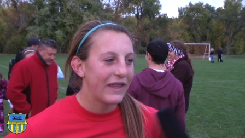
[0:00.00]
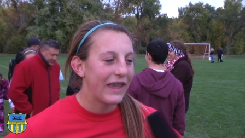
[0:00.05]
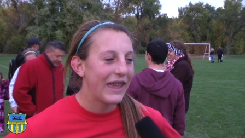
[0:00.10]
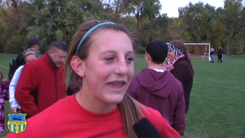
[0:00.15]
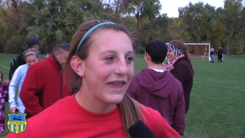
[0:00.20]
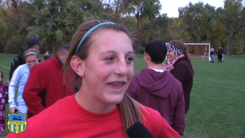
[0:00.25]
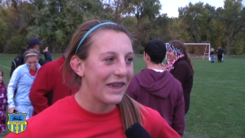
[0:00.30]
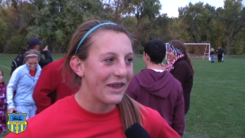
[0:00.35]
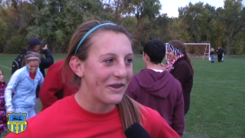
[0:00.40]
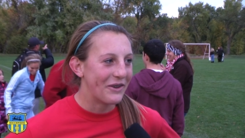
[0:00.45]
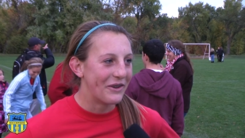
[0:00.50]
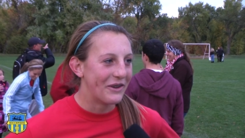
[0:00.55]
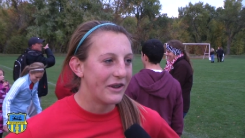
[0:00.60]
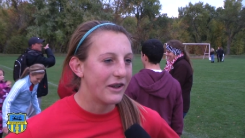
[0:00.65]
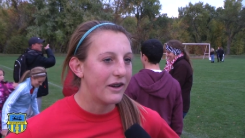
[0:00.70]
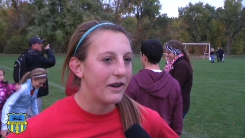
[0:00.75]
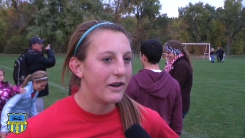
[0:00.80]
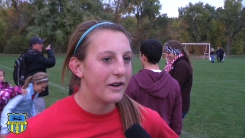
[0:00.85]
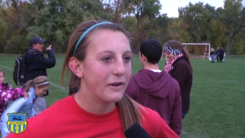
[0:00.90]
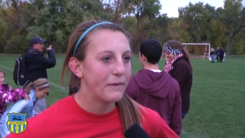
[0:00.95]
Thank you.
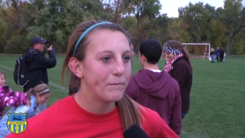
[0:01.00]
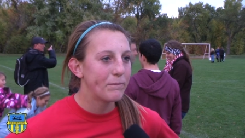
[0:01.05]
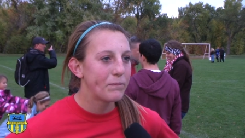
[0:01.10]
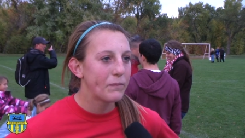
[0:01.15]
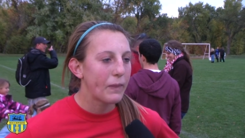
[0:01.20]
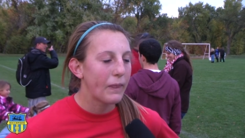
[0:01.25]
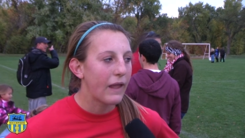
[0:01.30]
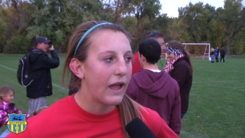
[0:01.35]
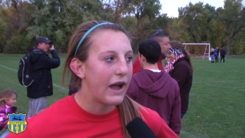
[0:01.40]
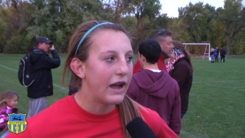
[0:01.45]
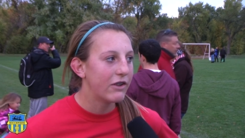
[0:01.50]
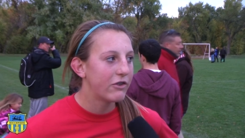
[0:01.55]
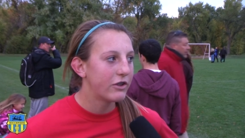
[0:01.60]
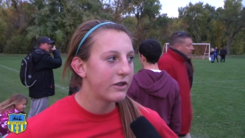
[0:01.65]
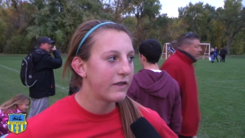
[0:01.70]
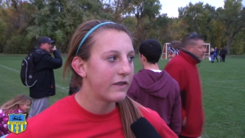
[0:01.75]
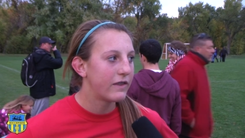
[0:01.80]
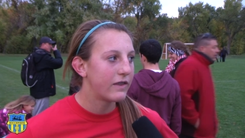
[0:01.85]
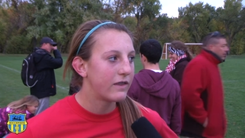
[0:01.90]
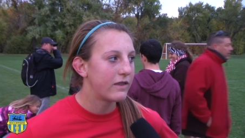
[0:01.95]
I
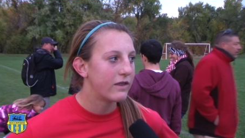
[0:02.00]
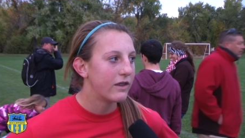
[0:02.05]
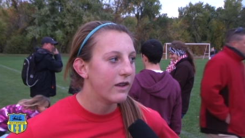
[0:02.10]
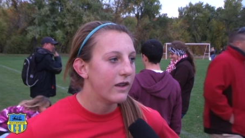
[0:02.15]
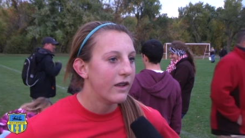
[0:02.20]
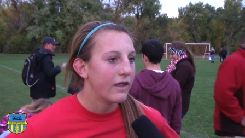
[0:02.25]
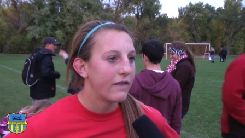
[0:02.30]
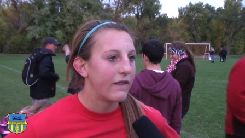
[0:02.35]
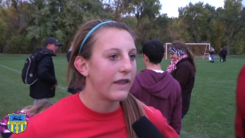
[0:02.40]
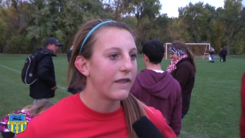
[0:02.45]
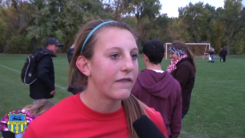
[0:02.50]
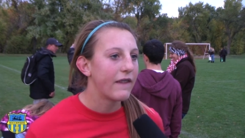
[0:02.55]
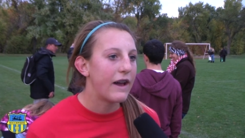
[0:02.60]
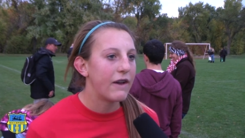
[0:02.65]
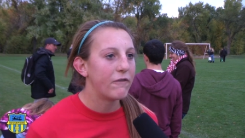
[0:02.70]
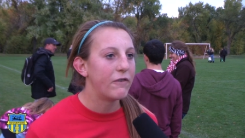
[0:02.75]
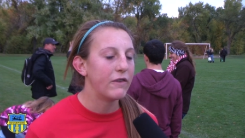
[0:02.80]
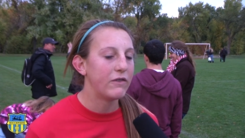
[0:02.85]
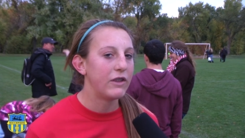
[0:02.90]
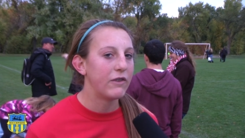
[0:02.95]
just think
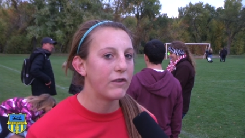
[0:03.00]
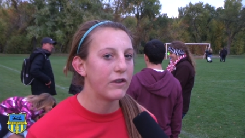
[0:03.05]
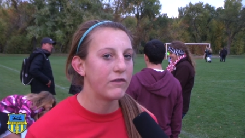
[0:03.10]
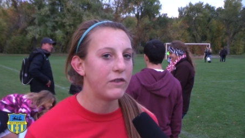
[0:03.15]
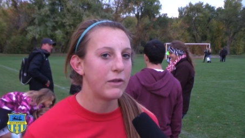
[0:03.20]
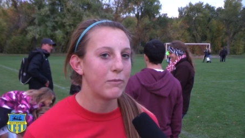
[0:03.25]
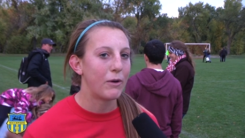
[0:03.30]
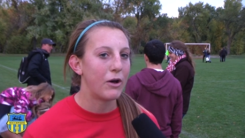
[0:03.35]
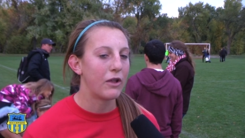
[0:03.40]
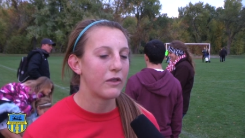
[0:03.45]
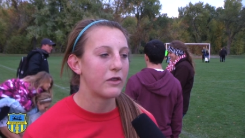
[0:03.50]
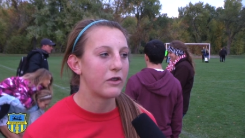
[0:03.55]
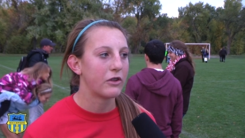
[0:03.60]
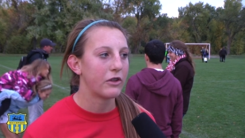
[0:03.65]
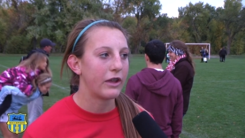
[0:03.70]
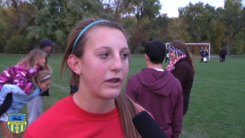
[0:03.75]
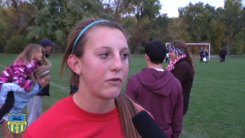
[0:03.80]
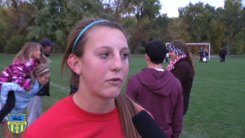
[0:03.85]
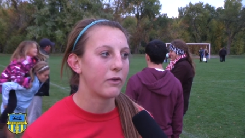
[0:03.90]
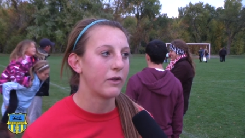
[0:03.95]
that 50-50 balls are
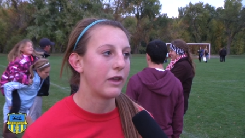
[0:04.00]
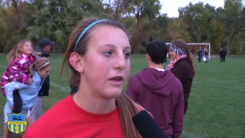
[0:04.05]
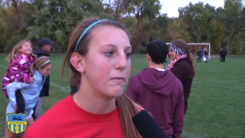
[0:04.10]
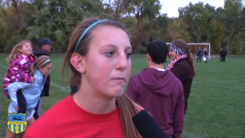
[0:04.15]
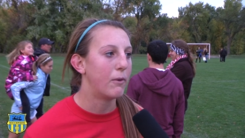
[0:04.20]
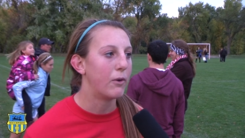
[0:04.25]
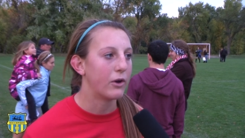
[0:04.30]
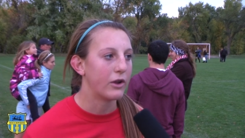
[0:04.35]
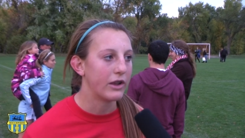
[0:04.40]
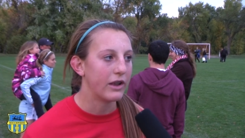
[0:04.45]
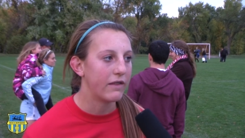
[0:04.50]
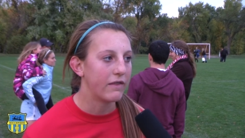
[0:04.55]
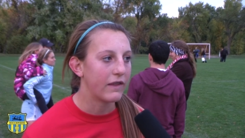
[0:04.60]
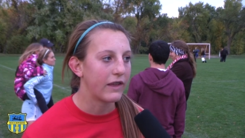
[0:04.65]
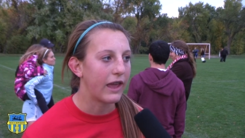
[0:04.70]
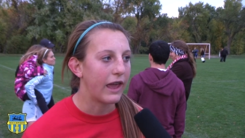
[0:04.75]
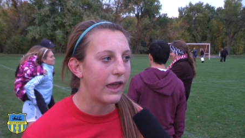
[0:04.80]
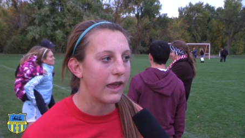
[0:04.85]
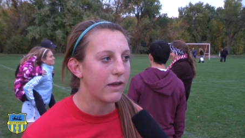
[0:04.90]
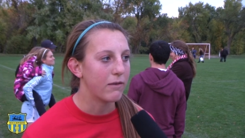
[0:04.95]
like really important in the
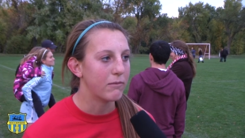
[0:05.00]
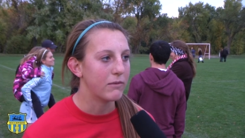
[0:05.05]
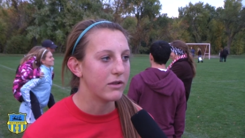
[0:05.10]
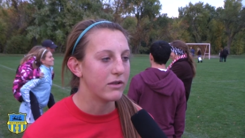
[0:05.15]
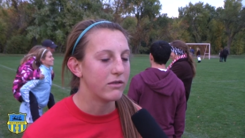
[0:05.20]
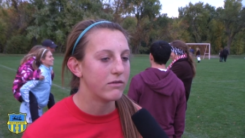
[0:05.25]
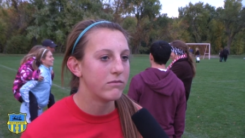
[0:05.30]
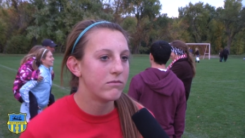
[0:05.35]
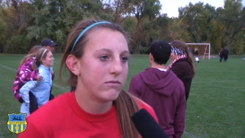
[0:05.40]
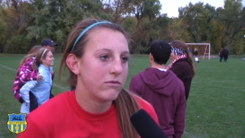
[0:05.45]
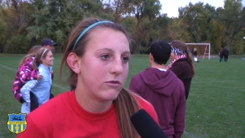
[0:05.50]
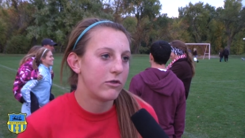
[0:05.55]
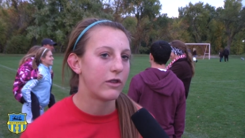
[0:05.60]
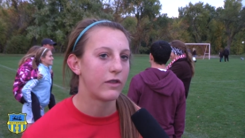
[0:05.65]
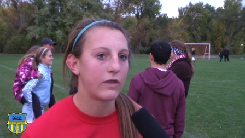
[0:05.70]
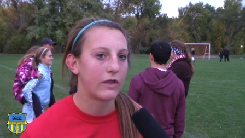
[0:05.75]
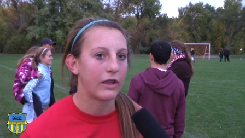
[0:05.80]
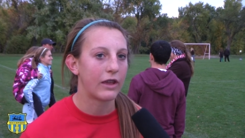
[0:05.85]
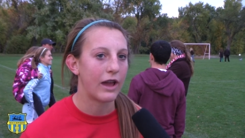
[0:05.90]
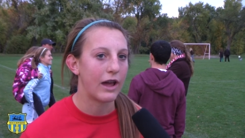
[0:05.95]
game, and
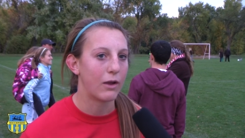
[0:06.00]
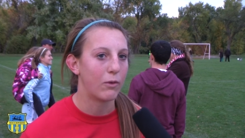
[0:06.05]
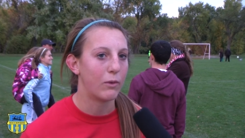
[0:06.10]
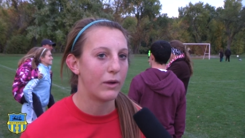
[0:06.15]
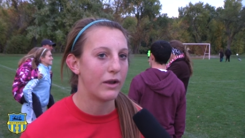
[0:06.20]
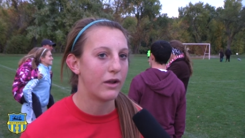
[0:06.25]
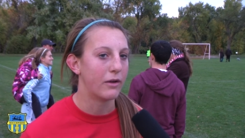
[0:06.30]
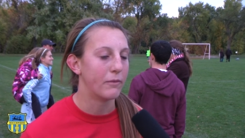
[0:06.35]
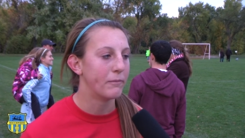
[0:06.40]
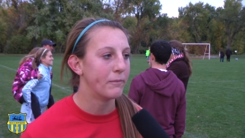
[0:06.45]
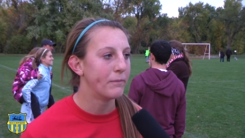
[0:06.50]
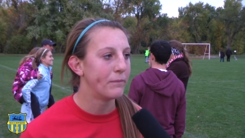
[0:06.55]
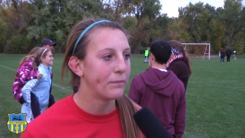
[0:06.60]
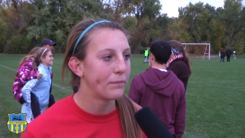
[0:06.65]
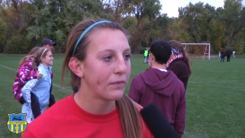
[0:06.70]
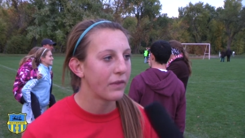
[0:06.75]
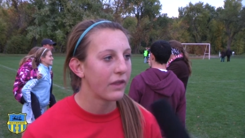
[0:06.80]
just you got to win them.